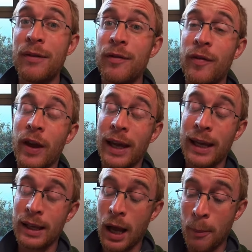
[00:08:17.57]
if
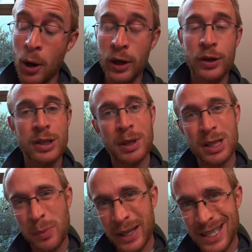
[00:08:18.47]
a microchip
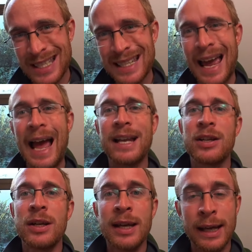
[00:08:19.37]
is being scanned